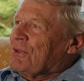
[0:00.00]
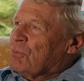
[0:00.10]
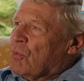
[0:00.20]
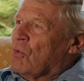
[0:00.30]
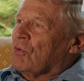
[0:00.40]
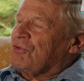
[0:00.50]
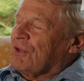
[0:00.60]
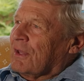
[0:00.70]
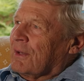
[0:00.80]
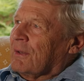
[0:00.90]
He walked
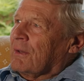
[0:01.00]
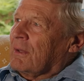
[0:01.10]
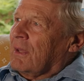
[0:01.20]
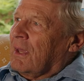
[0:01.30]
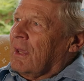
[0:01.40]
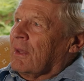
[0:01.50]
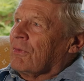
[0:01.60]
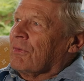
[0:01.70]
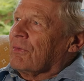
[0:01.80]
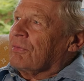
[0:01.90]
in
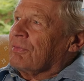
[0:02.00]
and